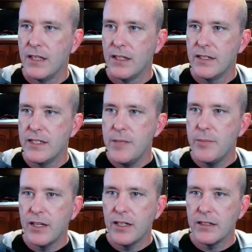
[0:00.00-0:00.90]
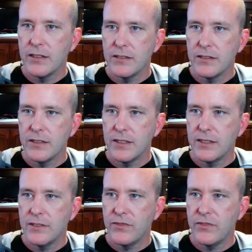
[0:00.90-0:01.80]
debug
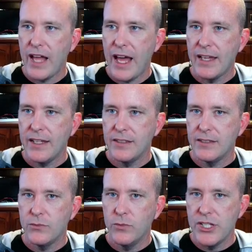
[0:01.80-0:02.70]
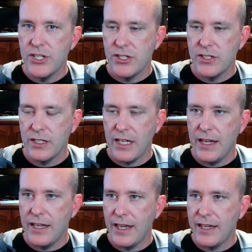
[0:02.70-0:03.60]
flag, which
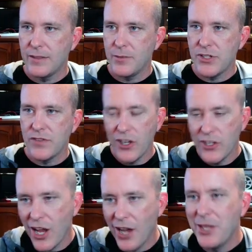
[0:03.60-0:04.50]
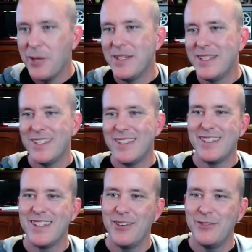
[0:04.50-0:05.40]
has a bunch of undocumented
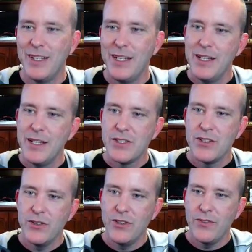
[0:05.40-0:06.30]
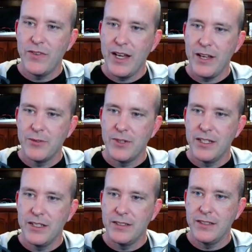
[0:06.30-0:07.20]
stuff. So if I
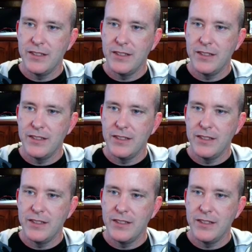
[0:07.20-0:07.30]
run